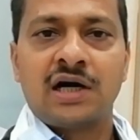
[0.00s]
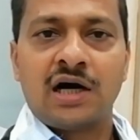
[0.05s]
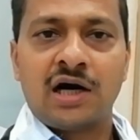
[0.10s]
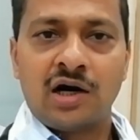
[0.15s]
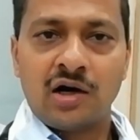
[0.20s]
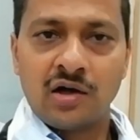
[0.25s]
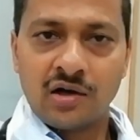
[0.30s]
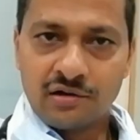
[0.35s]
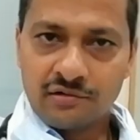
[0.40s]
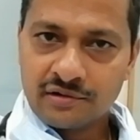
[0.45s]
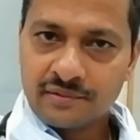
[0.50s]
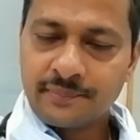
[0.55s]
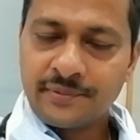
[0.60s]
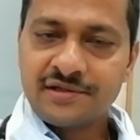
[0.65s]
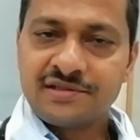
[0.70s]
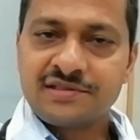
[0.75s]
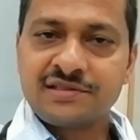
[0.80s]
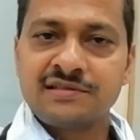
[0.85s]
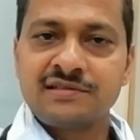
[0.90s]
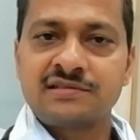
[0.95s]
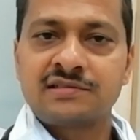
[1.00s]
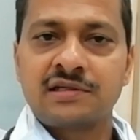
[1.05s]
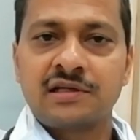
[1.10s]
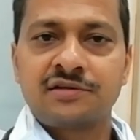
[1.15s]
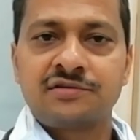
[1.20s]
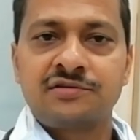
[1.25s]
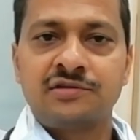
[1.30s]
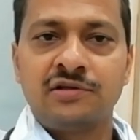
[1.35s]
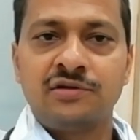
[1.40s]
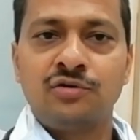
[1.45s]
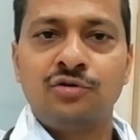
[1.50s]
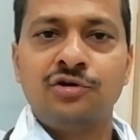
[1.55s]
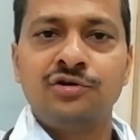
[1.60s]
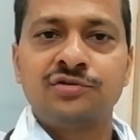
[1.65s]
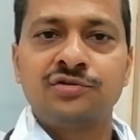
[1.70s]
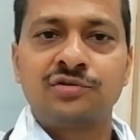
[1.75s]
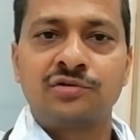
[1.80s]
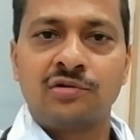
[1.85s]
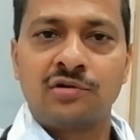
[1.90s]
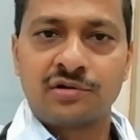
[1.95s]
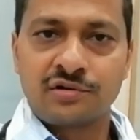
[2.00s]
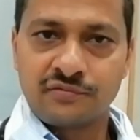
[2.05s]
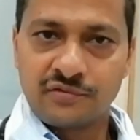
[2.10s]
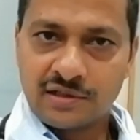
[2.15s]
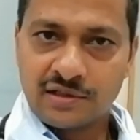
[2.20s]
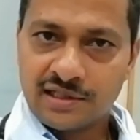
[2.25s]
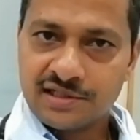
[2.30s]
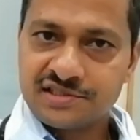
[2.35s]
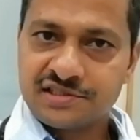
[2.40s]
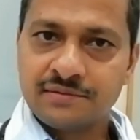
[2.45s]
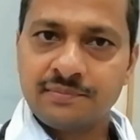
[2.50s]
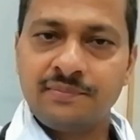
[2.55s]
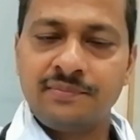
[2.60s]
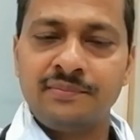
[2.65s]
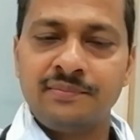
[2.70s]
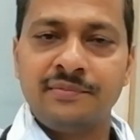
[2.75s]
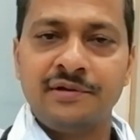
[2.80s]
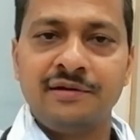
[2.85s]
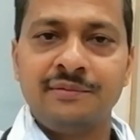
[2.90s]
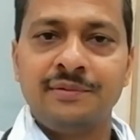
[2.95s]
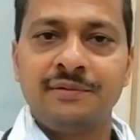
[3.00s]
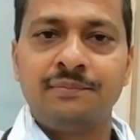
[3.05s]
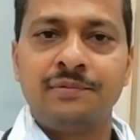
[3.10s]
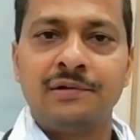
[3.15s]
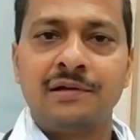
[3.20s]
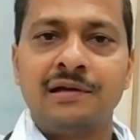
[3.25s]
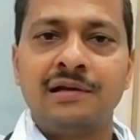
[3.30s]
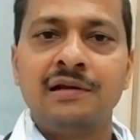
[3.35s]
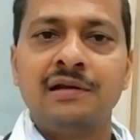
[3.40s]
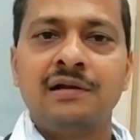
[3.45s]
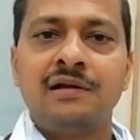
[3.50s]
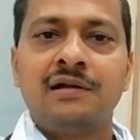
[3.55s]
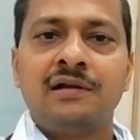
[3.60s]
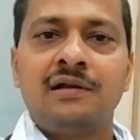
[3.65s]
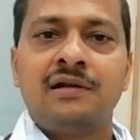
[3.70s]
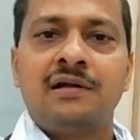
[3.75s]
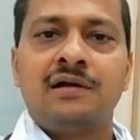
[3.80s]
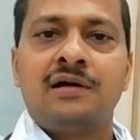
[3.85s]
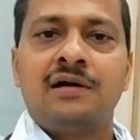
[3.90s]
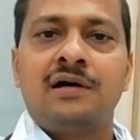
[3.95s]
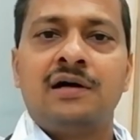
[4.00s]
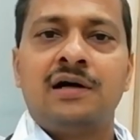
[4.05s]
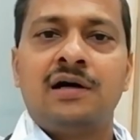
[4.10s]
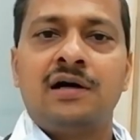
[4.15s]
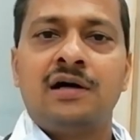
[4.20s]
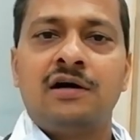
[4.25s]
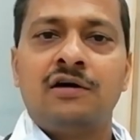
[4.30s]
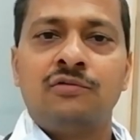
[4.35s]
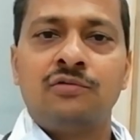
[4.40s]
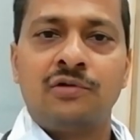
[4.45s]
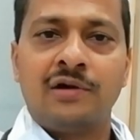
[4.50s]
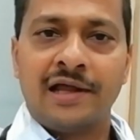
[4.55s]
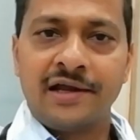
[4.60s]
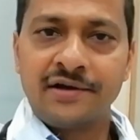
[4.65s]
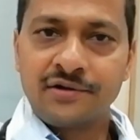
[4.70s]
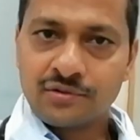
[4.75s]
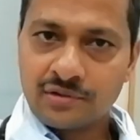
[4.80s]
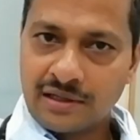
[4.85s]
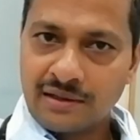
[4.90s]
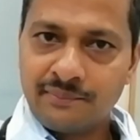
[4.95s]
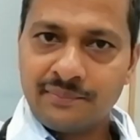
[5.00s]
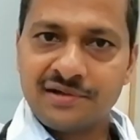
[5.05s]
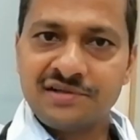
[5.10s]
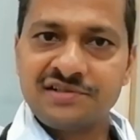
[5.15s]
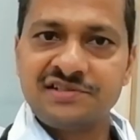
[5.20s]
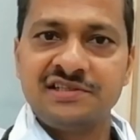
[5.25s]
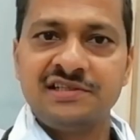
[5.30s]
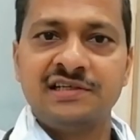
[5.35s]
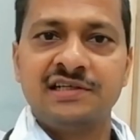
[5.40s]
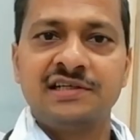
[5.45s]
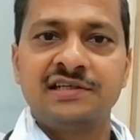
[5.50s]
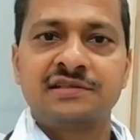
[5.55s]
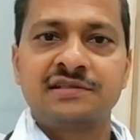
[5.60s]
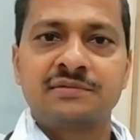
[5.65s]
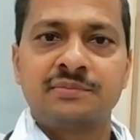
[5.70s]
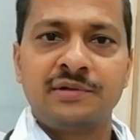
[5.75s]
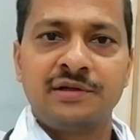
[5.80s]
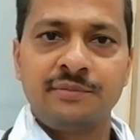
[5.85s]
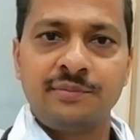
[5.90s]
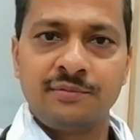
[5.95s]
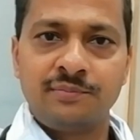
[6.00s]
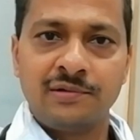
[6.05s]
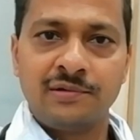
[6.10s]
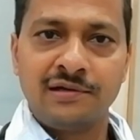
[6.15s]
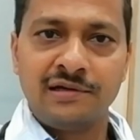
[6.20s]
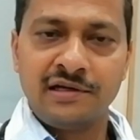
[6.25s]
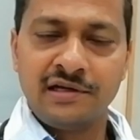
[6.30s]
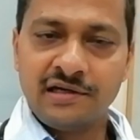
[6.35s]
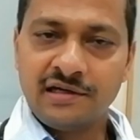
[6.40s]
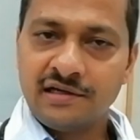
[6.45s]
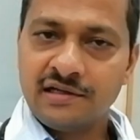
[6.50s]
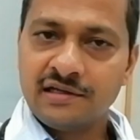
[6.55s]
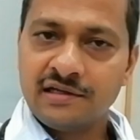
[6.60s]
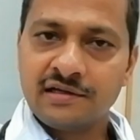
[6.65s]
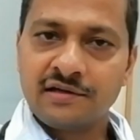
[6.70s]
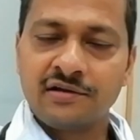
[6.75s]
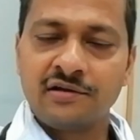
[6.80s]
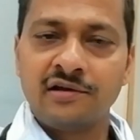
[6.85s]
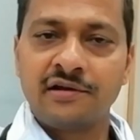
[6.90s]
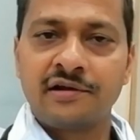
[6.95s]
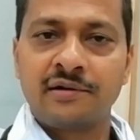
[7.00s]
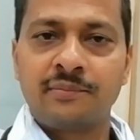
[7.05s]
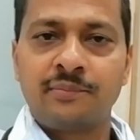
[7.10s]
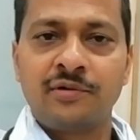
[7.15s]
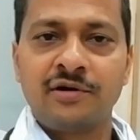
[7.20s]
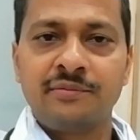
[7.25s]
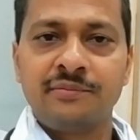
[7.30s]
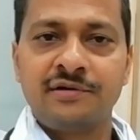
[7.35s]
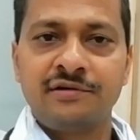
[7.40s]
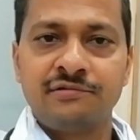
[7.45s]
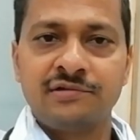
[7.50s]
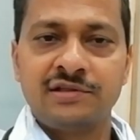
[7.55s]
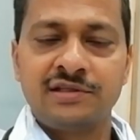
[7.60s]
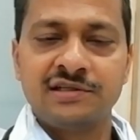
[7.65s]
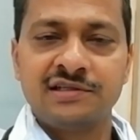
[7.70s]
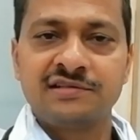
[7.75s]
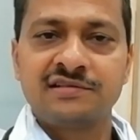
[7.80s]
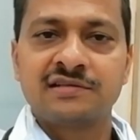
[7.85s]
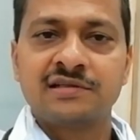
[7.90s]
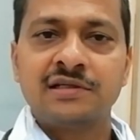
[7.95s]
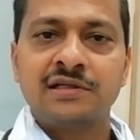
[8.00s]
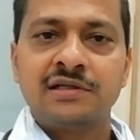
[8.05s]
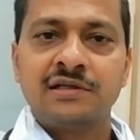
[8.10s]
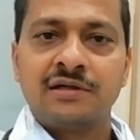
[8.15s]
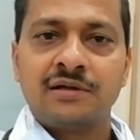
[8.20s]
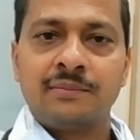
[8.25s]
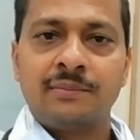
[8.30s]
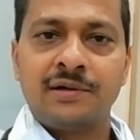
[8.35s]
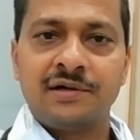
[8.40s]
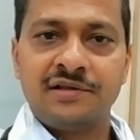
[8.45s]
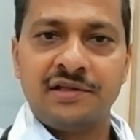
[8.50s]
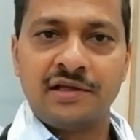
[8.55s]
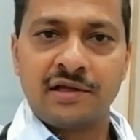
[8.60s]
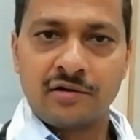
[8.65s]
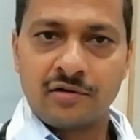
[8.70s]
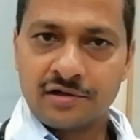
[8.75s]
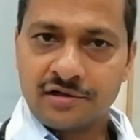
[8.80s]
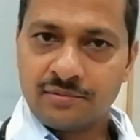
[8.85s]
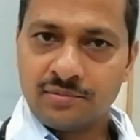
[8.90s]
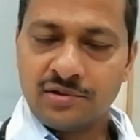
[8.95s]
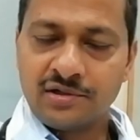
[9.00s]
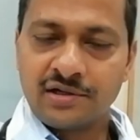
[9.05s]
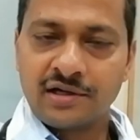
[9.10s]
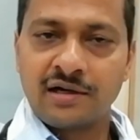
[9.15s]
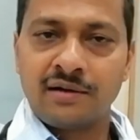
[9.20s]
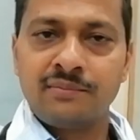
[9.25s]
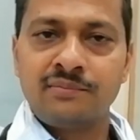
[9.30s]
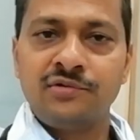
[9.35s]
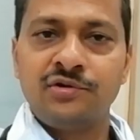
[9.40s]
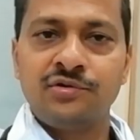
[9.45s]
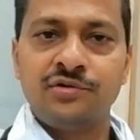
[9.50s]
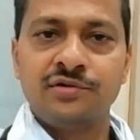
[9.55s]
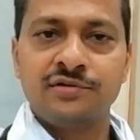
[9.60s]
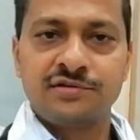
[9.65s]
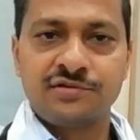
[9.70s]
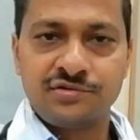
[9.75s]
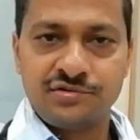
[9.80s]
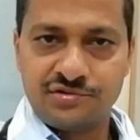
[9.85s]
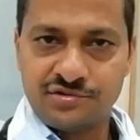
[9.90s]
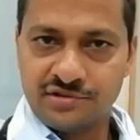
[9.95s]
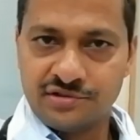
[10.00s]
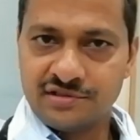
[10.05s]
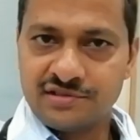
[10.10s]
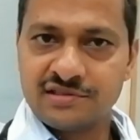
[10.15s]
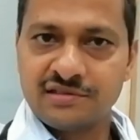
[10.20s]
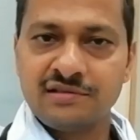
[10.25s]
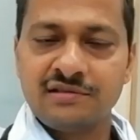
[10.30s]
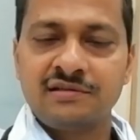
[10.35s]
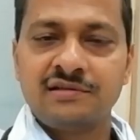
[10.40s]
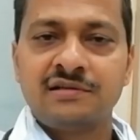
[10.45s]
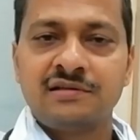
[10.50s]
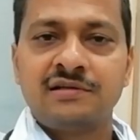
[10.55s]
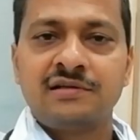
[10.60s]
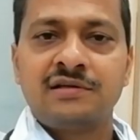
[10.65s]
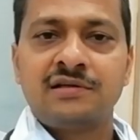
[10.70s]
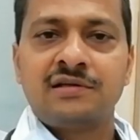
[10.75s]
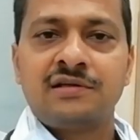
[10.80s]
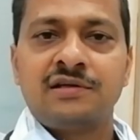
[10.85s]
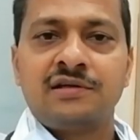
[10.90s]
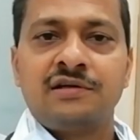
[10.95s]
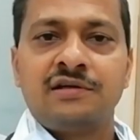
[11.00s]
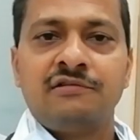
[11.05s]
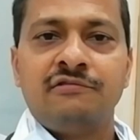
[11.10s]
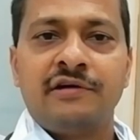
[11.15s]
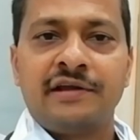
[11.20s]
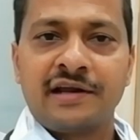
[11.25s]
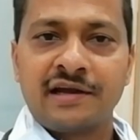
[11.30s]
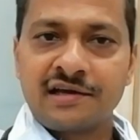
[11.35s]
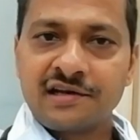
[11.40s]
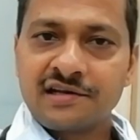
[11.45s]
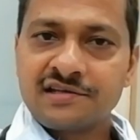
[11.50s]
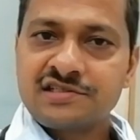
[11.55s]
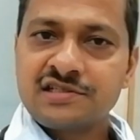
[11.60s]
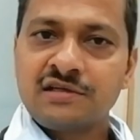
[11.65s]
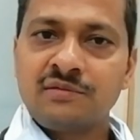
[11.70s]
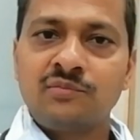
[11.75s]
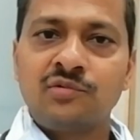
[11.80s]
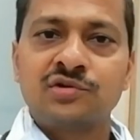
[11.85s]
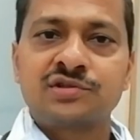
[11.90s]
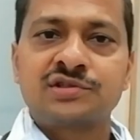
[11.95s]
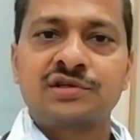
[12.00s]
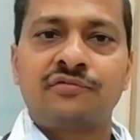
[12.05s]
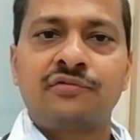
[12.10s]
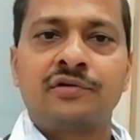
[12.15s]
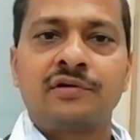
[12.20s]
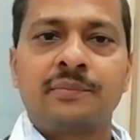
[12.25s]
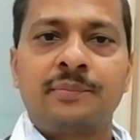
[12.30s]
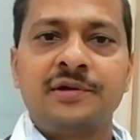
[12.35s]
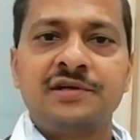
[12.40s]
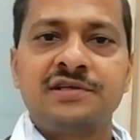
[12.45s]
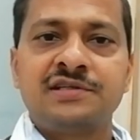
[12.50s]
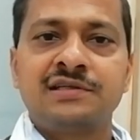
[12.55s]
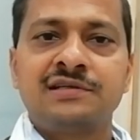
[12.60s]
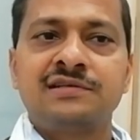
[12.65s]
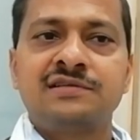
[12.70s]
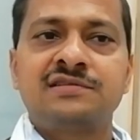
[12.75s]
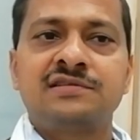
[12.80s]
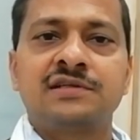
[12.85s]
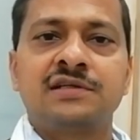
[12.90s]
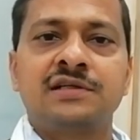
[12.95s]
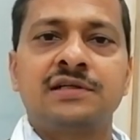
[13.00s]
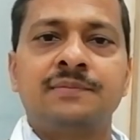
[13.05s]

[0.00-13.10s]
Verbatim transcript: All our patients are actually going through a lot of hardship. Many people would like to come and see us. Many people need a regular appointment with us, but they are not able to come due to the situation. We are encouraging most of our patients